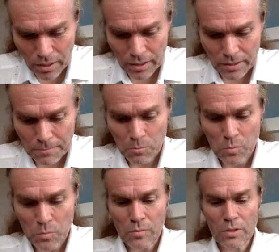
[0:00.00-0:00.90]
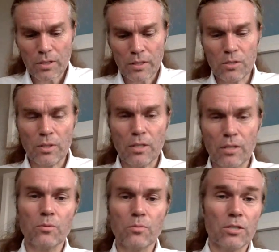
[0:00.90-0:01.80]
I, is really
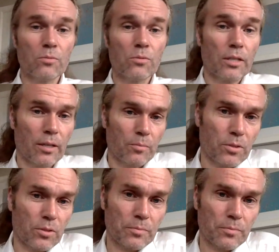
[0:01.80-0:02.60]
the reason we came.